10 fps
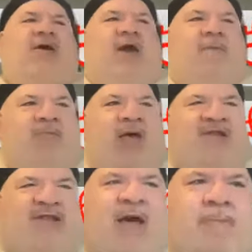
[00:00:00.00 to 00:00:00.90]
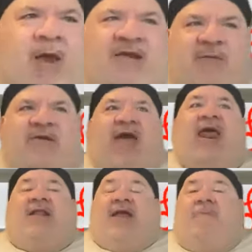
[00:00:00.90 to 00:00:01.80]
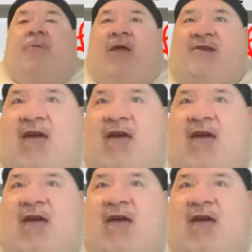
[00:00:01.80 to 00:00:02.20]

Okay. That place was that place